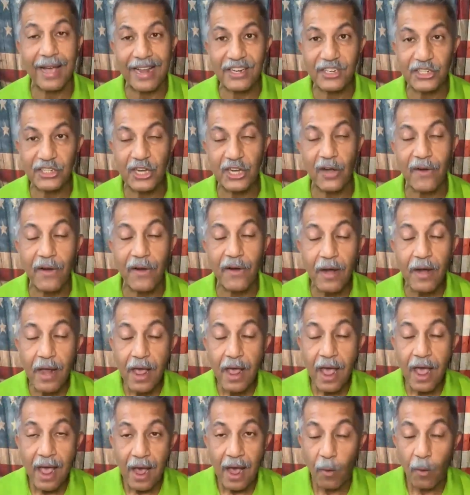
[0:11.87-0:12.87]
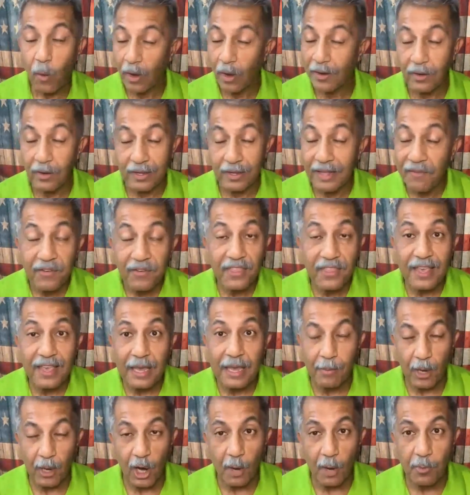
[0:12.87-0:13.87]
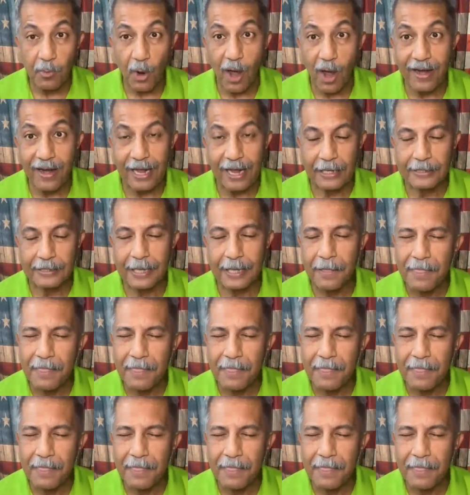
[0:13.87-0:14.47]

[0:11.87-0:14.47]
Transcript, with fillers: and share what everything about our products.